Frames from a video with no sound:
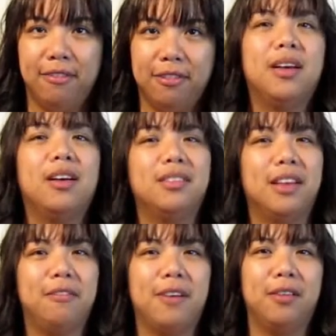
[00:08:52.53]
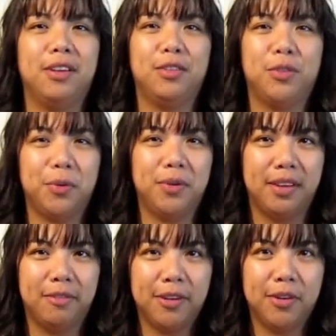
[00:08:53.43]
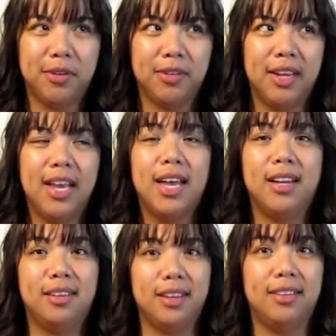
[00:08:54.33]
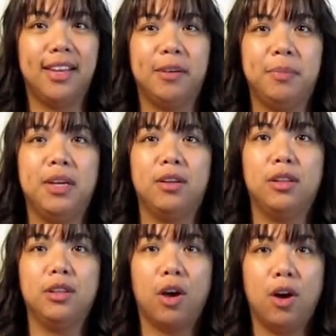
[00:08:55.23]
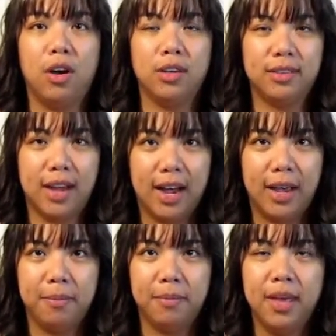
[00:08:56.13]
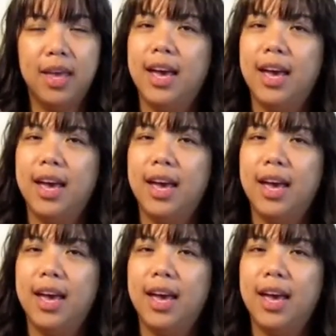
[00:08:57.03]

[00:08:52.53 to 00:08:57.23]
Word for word: Because I found it so difficult, it did take me a long time.